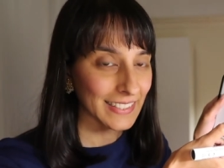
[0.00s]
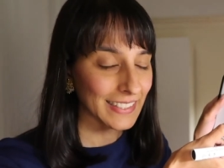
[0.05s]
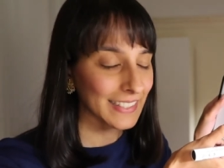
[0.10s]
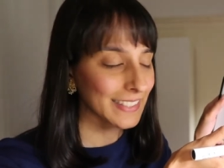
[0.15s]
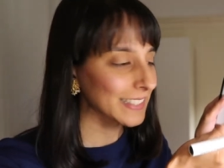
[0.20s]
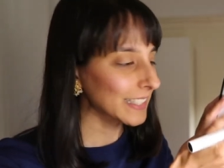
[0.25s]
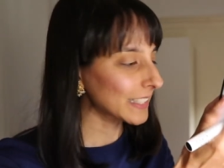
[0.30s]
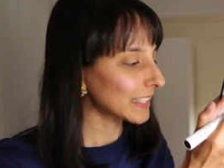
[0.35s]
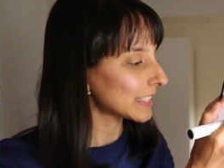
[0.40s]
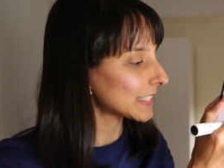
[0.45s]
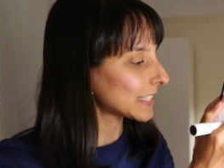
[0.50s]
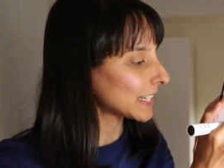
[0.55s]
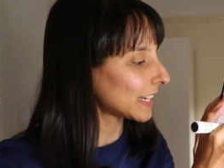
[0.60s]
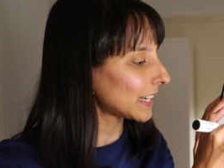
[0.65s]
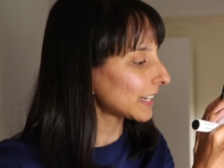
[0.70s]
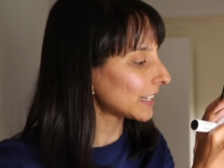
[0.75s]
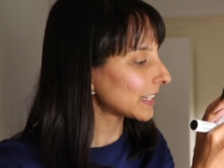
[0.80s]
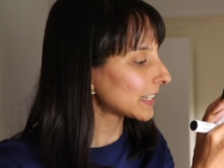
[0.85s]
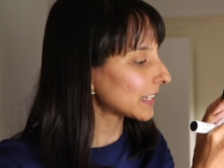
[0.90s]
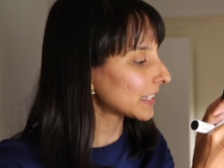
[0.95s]
It's gonna
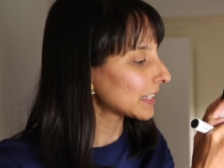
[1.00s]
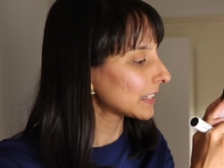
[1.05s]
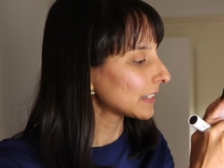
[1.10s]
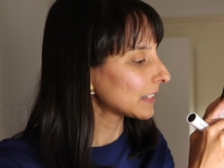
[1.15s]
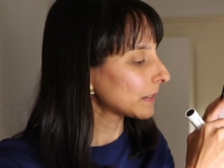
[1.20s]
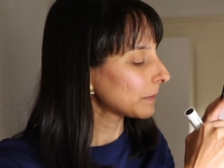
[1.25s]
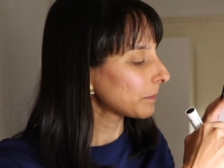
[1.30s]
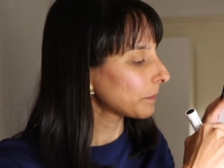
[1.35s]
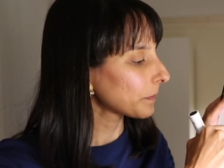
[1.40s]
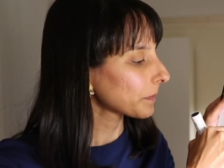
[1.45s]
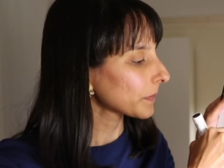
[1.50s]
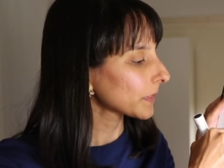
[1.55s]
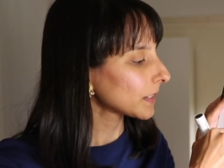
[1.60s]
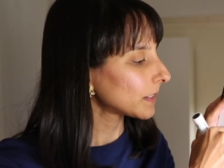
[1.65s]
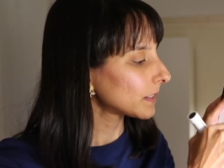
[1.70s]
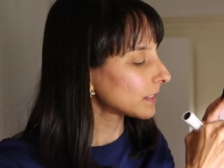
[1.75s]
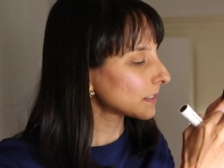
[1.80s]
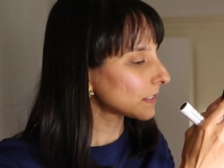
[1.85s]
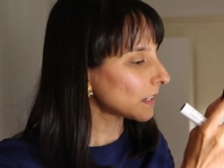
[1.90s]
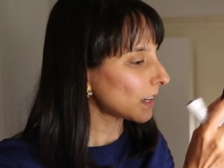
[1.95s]
take
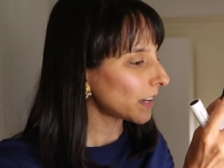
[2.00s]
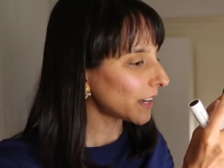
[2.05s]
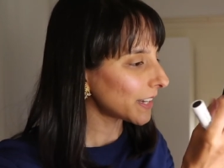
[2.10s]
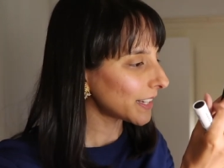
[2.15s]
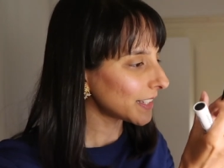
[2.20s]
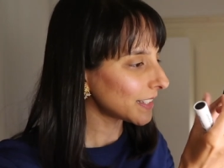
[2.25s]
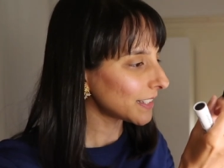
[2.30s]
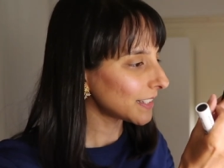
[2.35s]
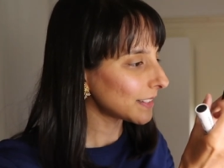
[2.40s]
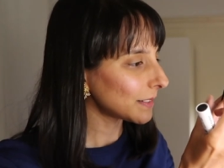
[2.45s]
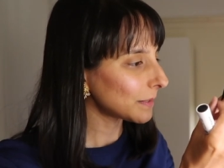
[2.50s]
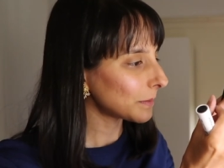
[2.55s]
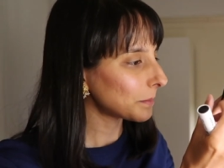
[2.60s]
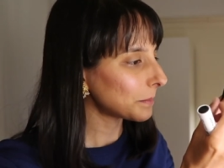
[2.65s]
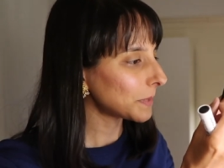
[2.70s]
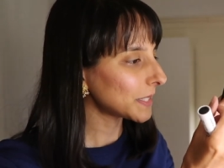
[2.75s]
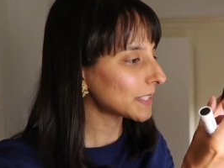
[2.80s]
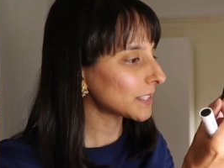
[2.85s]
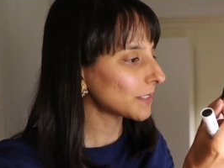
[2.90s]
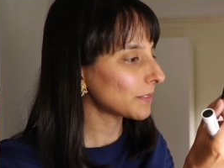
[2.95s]
tiny
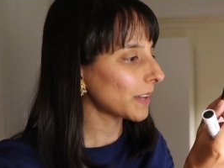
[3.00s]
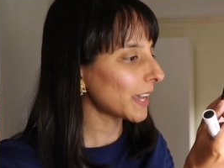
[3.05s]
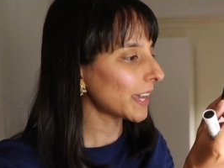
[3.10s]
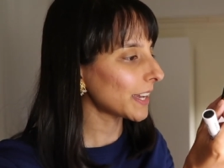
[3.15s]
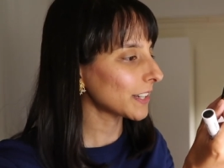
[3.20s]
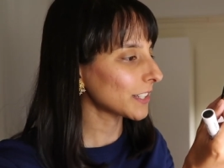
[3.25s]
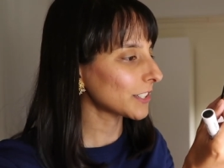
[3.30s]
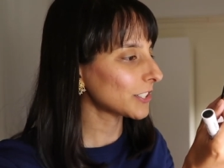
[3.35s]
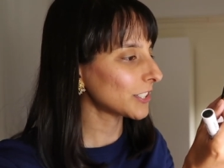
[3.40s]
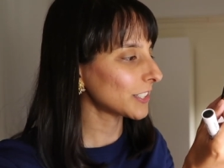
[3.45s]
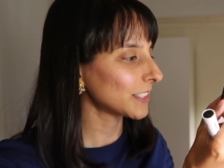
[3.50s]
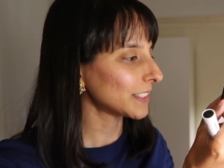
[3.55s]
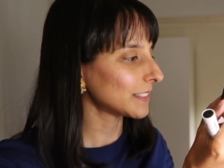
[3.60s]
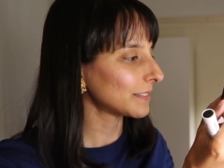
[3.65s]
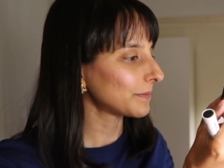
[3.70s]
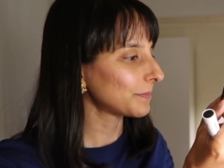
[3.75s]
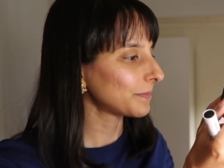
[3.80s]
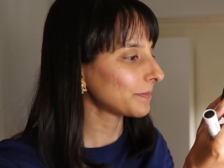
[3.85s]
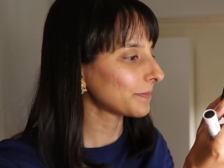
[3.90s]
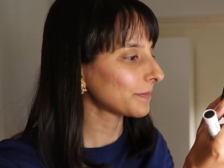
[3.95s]
bits of
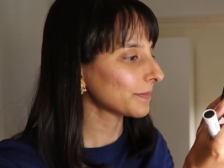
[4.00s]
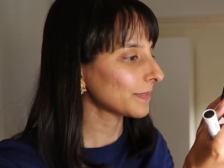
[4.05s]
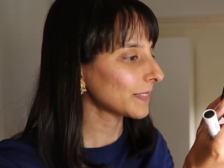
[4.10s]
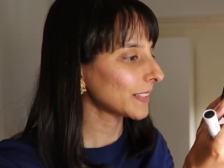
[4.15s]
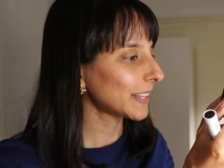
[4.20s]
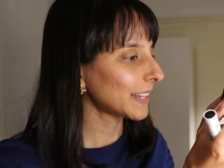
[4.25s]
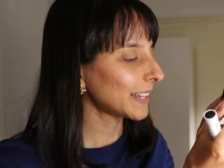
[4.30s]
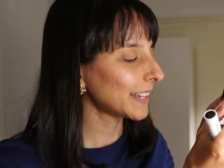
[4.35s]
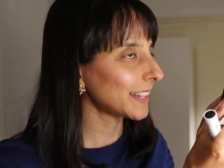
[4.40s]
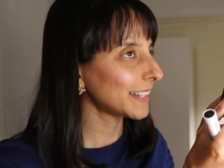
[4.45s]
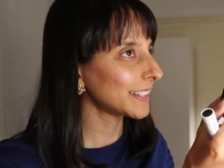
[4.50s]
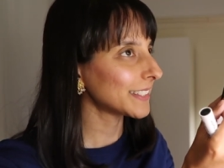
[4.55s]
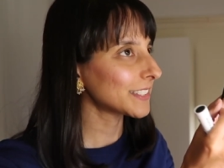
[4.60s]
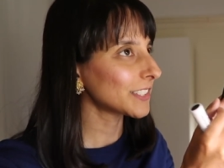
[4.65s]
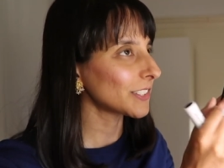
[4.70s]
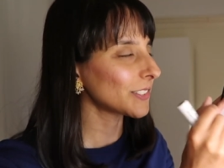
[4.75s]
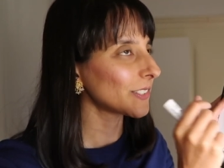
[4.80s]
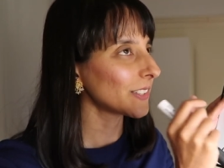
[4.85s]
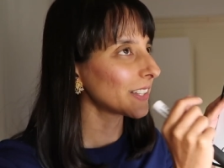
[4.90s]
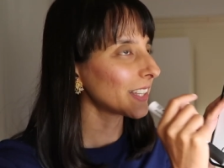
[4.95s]
action, okay?
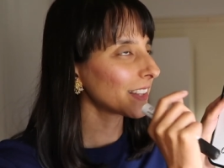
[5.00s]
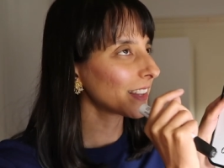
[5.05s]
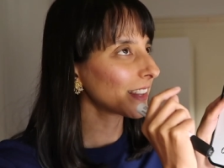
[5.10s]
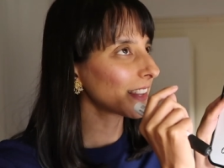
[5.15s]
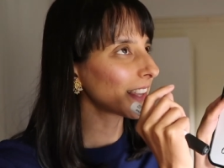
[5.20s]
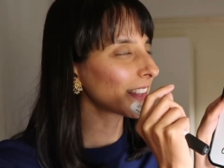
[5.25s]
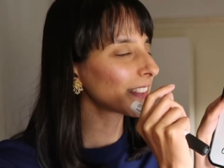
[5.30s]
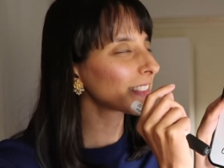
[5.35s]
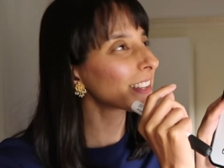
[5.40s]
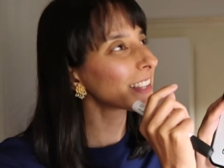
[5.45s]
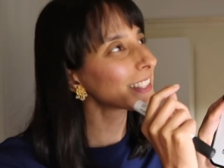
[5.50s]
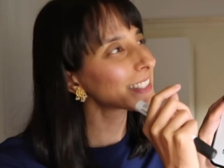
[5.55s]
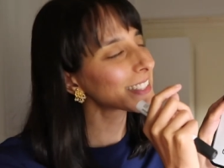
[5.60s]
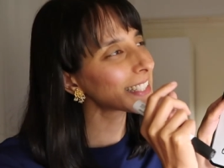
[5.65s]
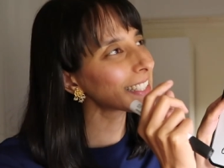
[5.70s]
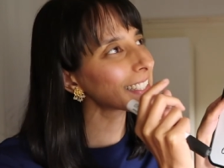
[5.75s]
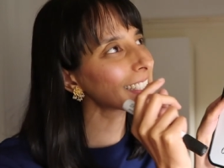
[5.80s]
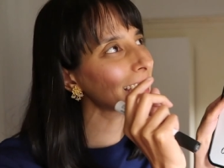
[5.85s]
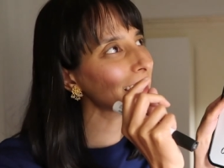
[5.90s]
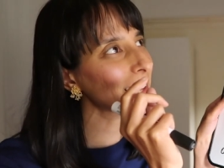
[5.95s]
So, and it's
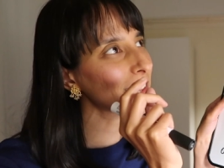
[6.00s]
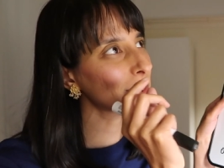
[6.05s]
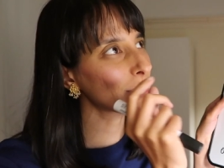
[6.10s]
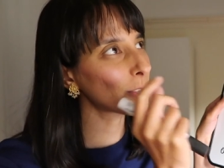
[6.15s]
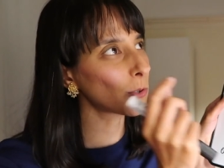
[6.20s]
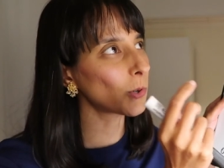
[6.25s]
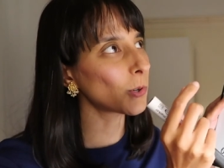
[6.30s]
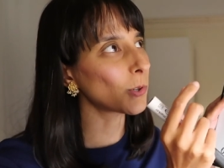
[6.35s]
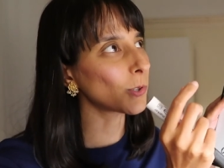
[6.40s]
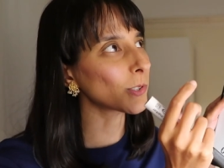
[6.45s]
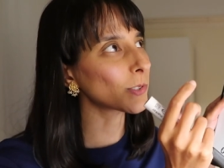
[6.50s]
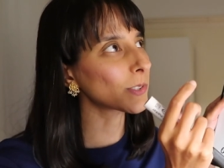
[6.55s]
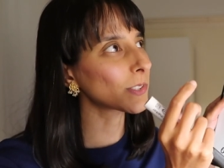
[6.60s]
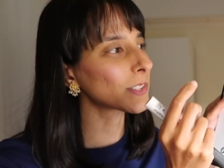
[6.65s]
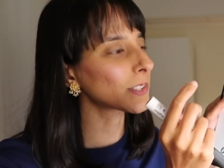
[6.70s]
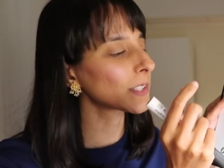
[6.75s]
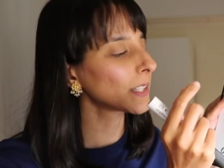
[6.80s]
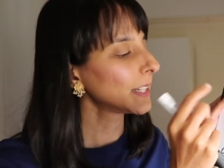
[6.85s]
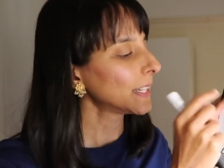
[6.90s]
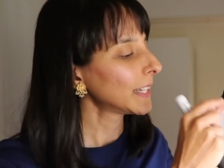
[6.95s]
gonna take
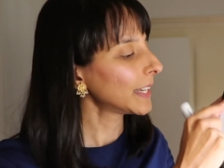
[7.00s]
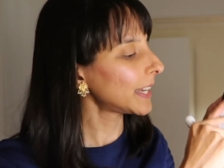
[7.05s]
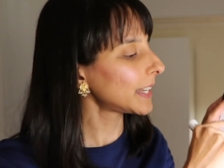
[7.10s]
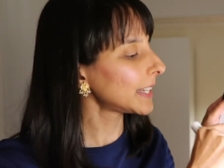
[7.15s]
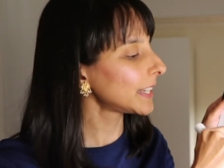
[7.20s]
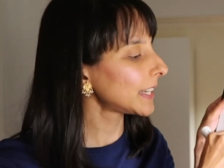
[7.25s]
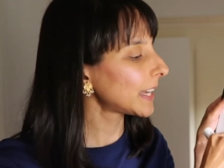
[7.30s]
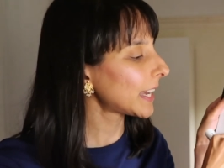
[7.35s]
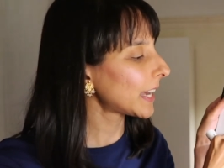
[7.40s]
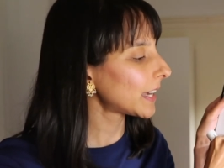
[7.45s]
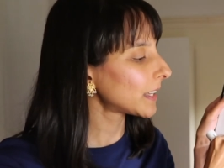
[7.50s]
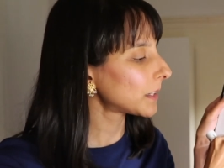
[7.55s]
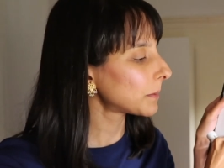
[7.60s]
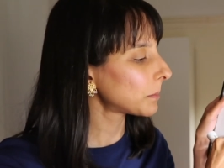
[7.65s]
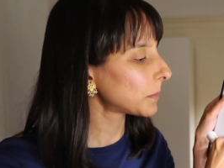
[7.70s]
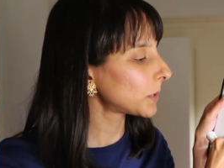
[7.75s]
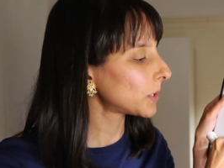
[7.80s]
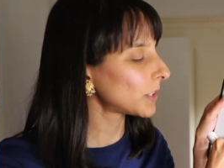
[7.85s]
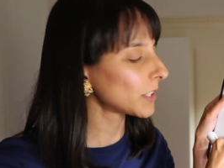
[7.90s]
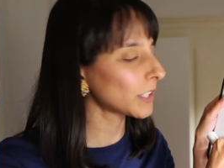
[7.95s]
thoughts. And he had
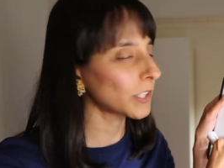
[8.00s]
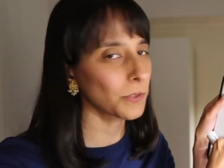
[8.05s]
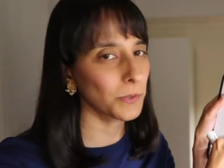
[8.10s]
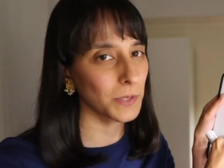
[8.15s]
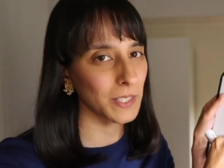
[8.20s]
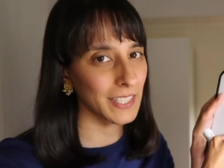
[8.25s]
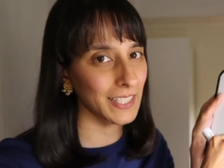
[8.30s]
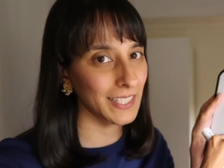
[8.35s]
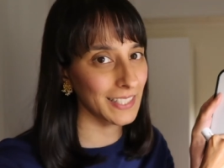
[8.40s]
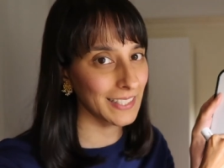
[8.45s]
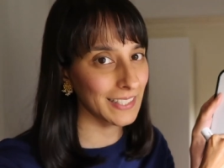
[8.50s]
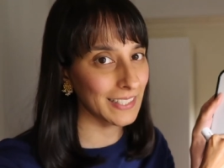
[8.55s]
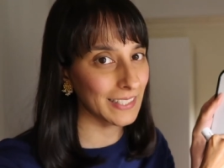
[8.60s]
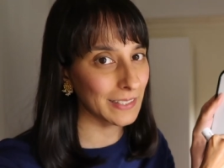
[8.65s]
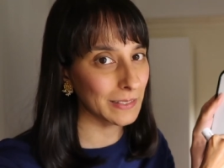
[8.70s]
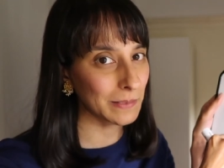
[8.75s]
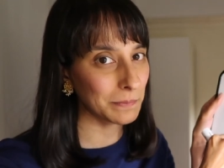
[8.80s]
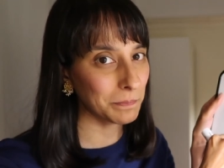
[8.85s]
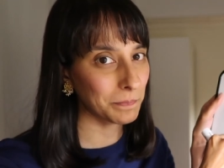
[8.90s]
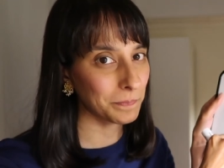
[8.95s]
Mercury
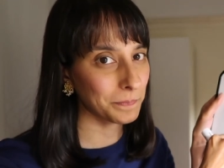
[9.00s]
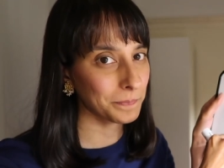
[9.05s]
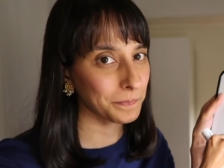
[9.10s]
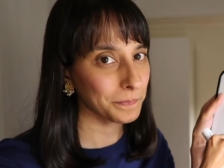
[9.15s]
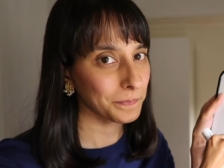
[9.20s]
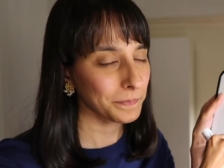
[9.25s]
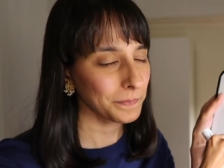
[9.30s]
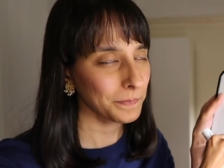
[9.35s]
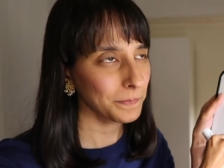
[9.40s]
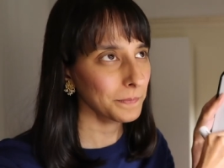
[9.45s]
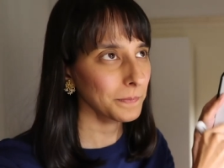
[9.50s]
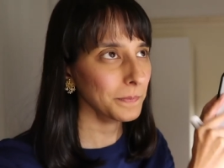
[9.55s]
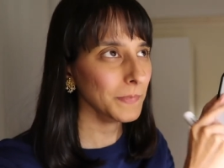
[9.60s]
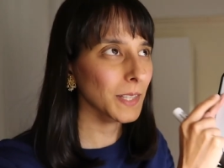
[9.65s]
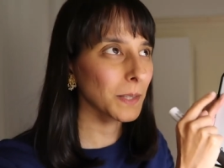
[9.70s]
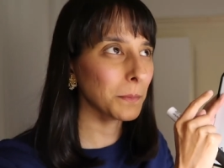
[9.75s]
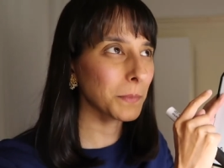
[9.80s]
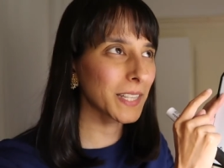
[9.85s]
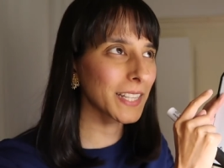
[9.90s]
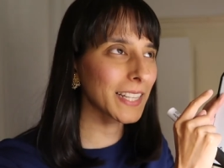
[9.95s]
here,
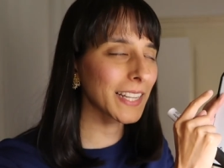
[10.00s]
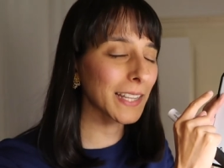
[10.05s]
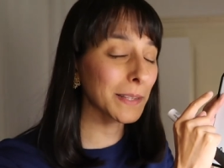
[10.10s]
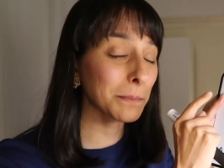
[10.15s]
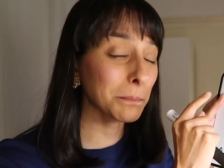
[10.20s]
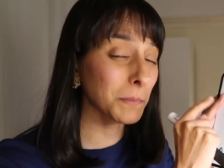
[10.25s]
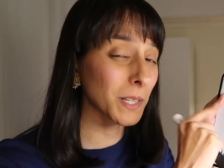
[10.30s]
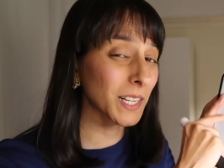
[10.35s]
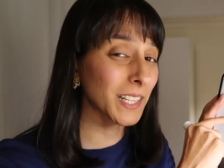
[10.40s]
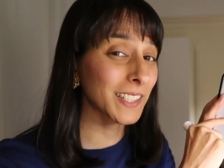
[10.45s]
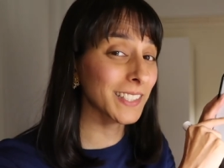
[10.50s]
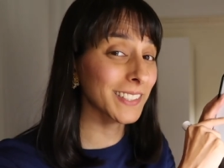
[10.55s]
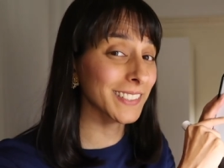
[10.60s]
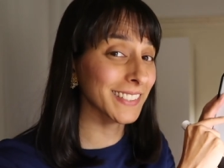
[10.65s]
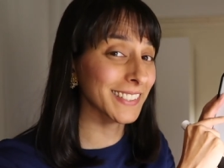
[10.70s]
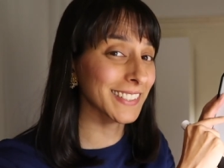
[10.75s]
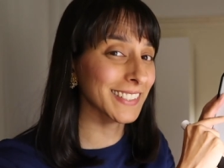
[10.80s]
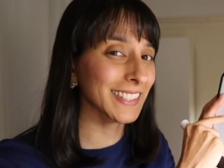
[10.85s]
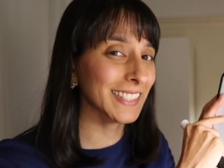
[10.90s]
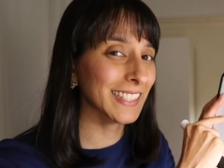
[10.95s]
but he had
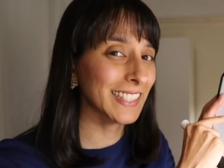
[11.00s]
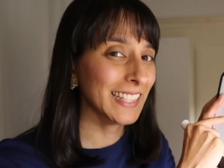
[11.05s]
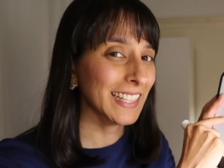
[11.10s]
Mars.